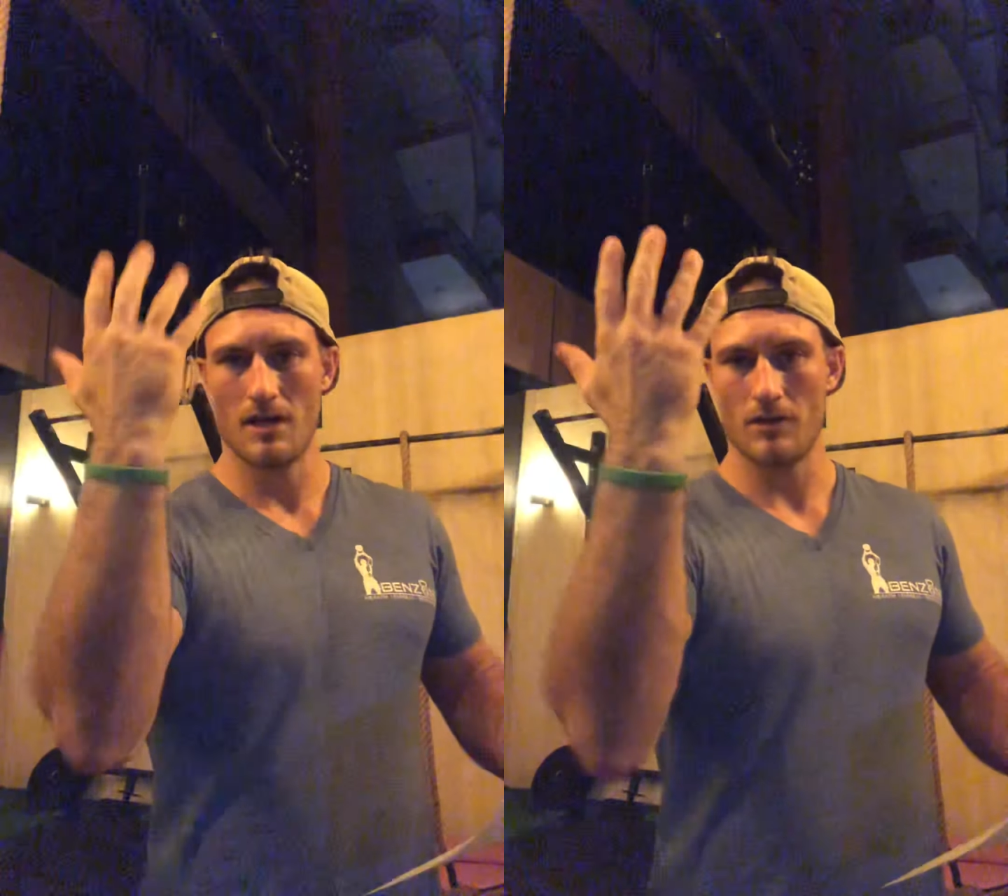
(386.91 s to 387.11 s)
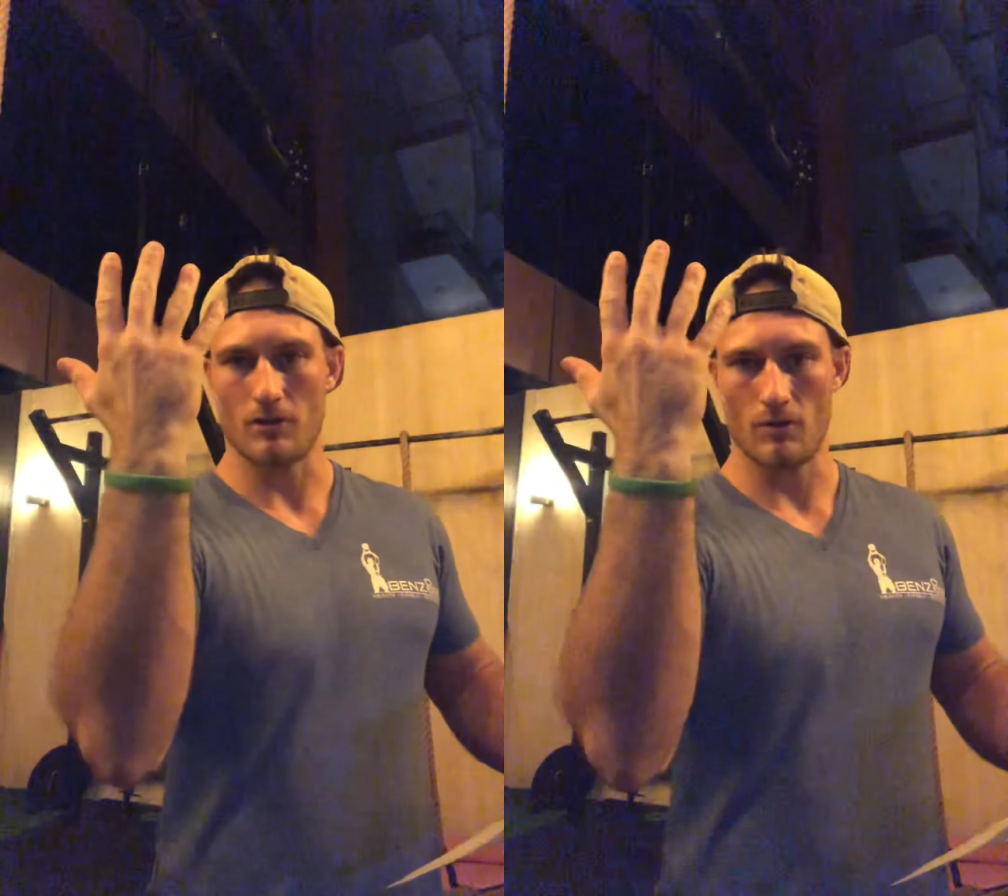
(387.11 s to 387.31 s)

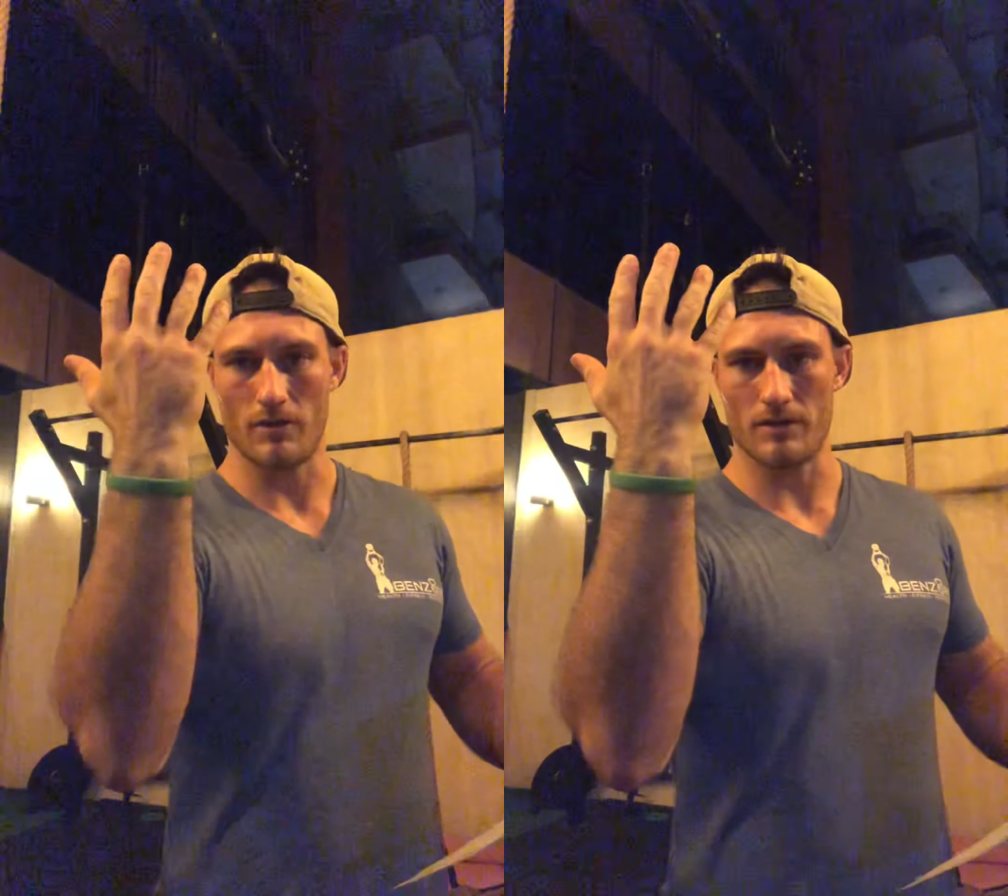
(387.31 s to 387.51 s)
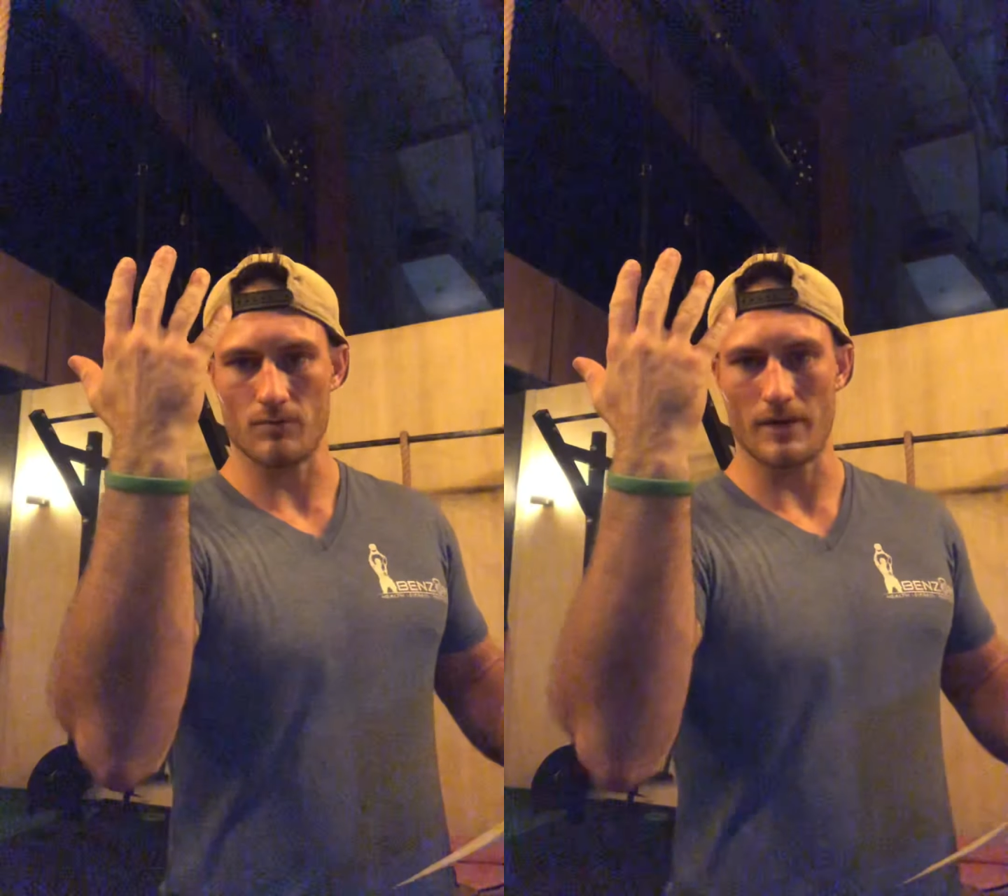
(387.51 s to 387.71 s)
go
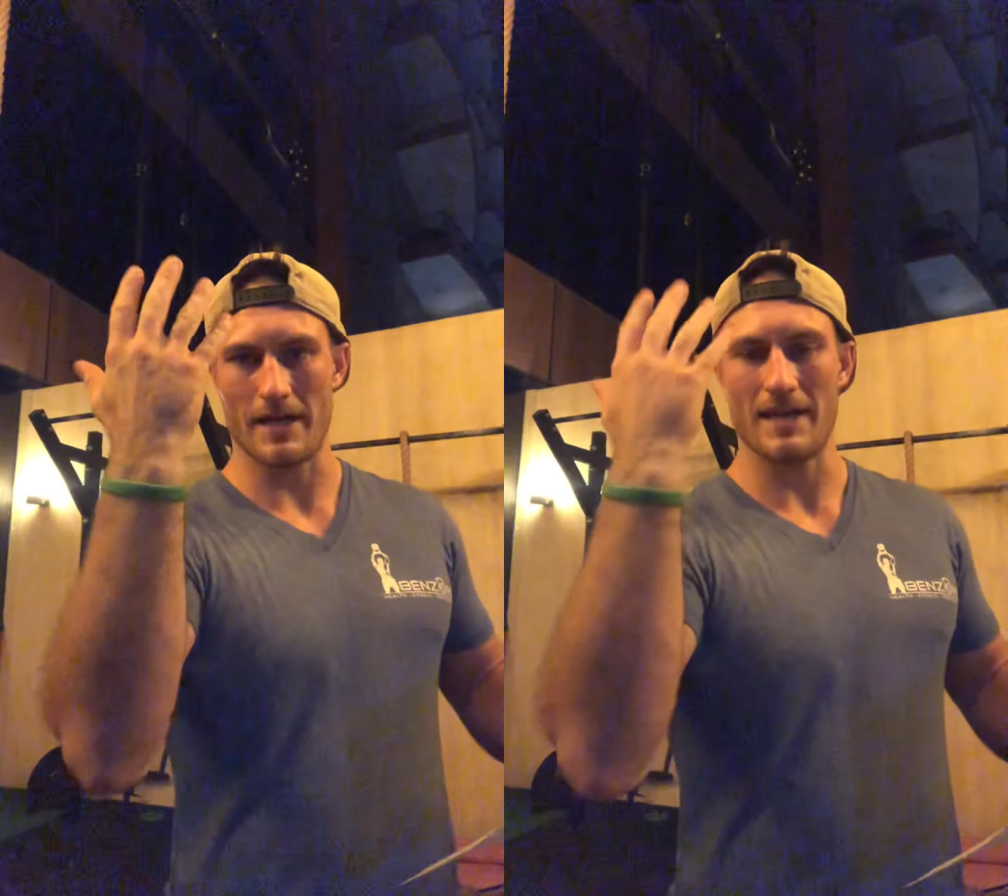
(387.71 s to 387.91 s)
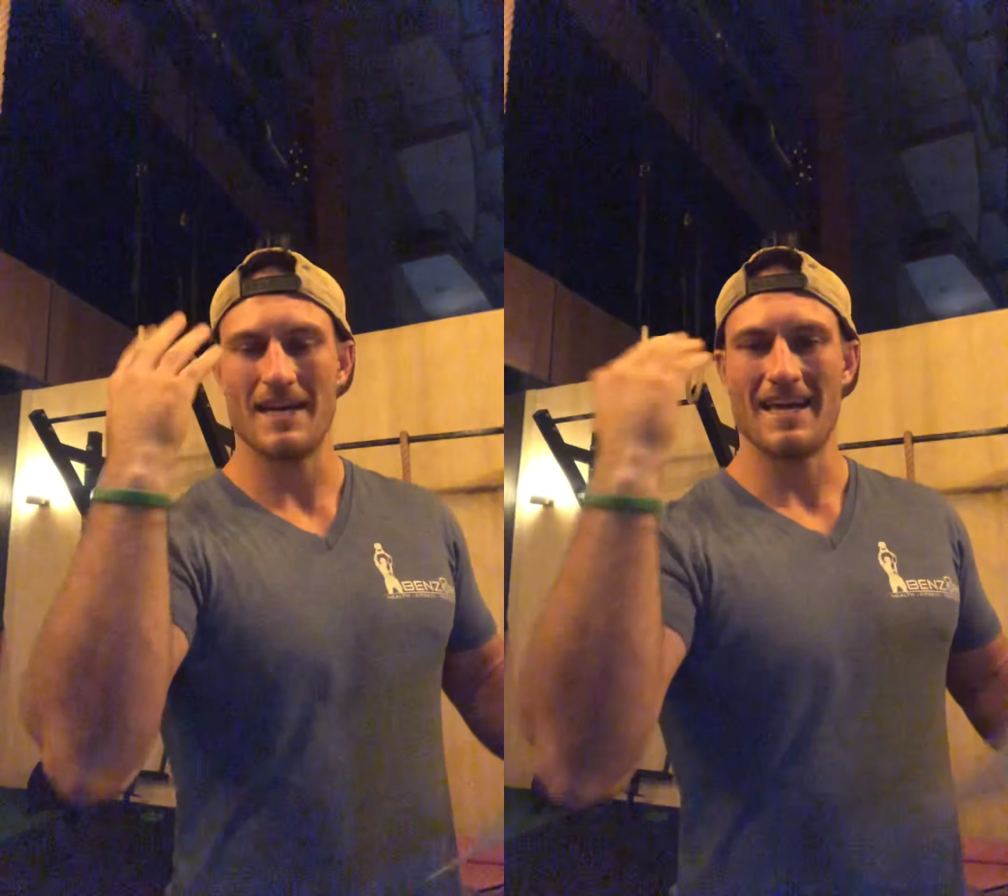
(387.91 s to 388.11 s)
this way,
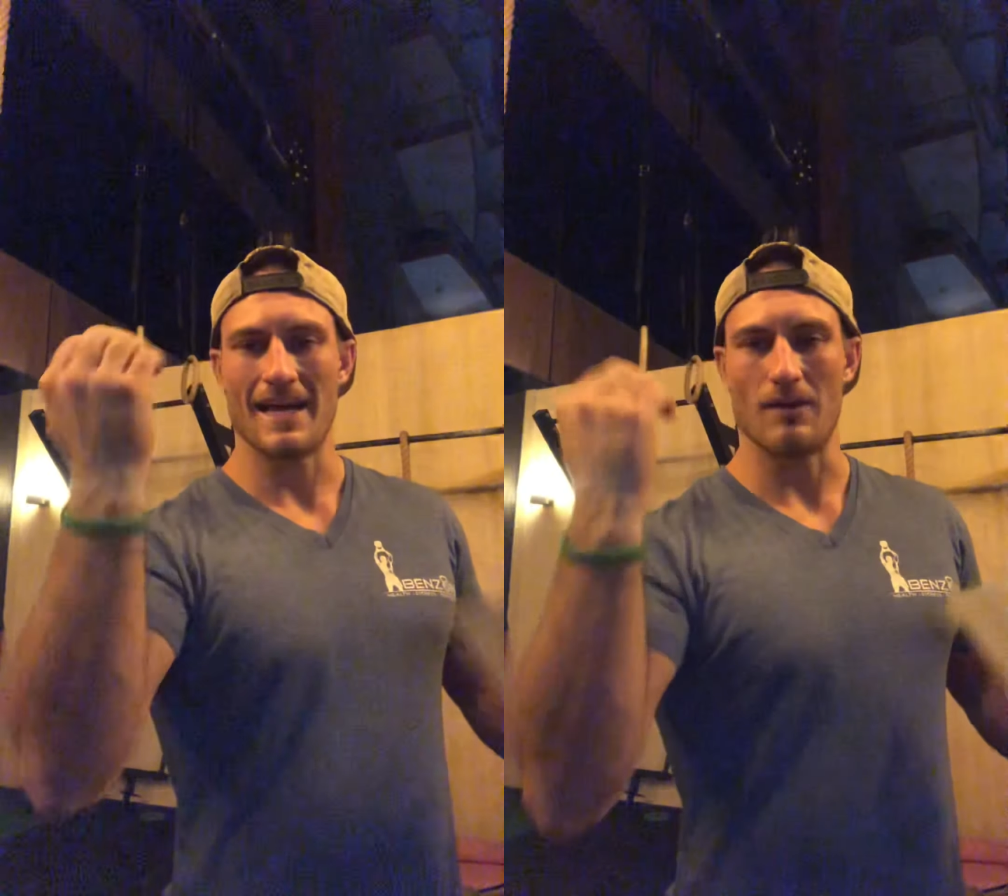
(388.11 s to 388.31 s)
and